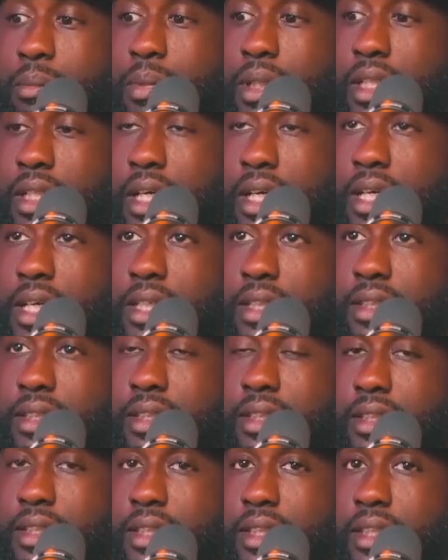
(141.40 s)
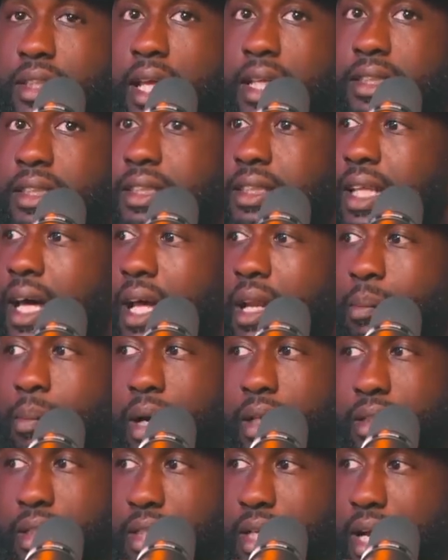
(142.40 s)
because it's not
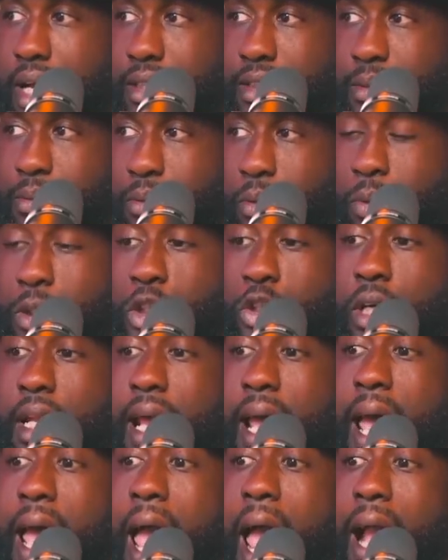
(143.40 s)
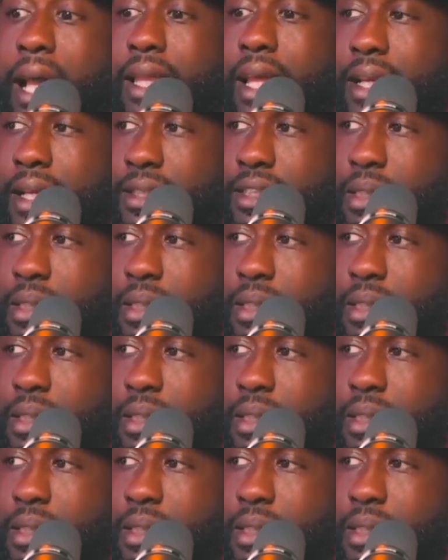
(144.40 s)
about the gospel. We try to act like